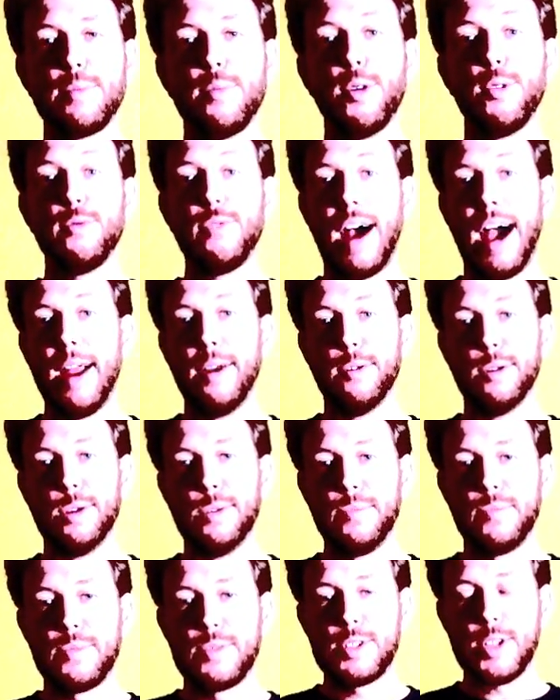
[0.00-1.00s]
more viral.
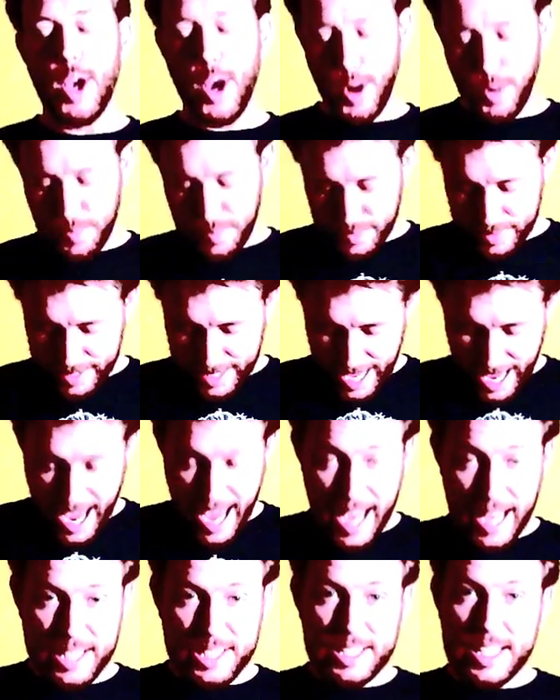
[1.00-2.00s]
So the
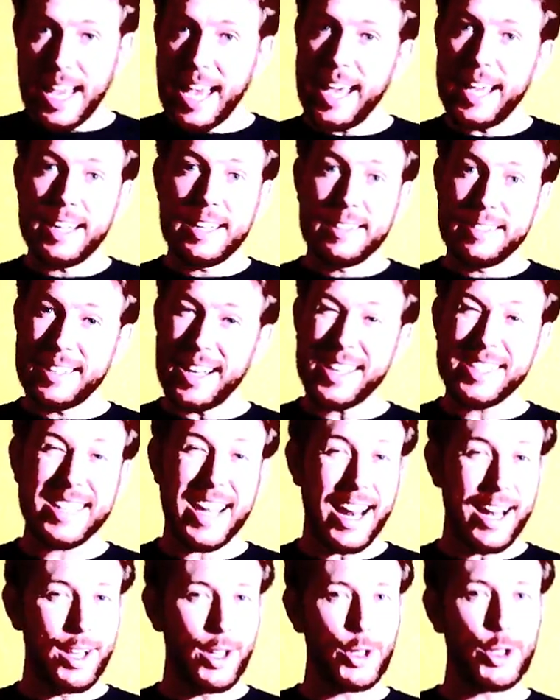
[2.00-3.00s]
AHA does
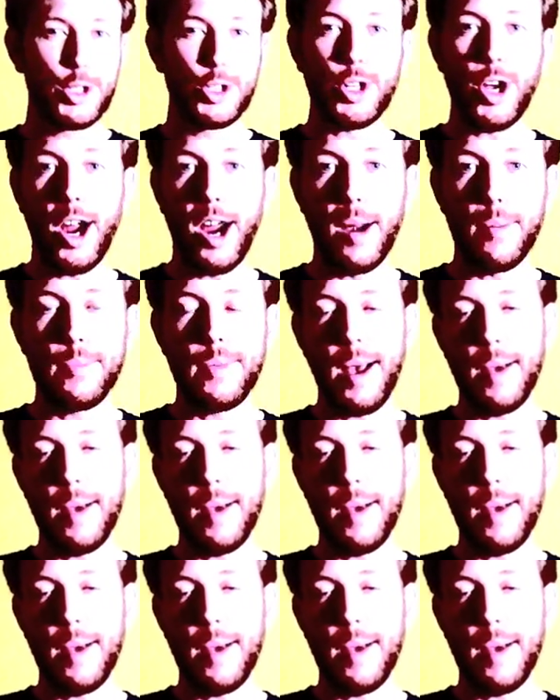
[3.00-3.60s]
kind of look sharp.